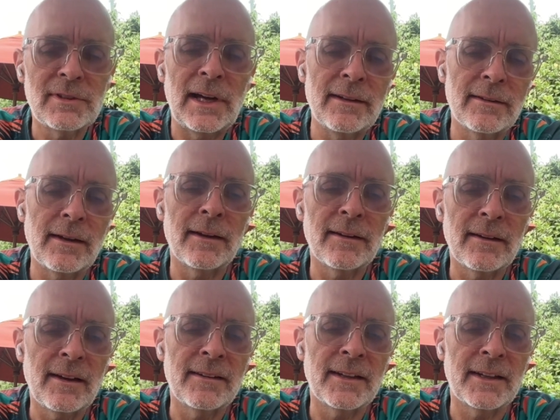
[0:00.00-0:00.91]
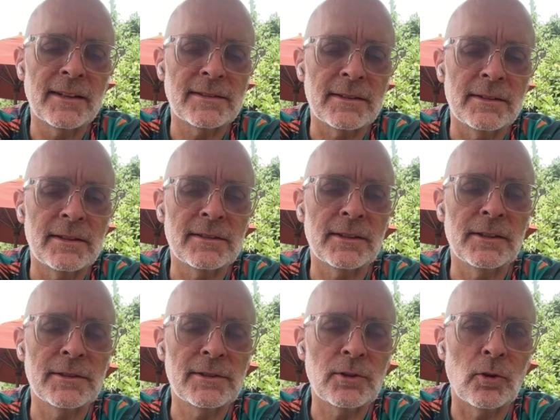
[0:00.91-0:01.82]
I think is a
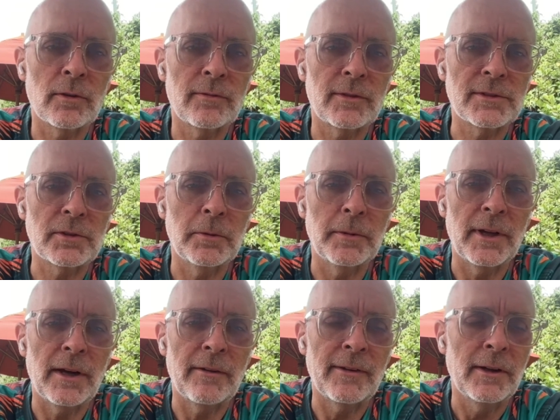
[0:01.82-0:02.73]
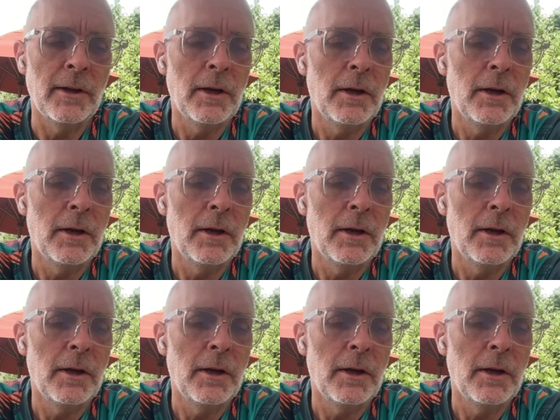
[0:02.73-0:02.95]
good score for scuba diving.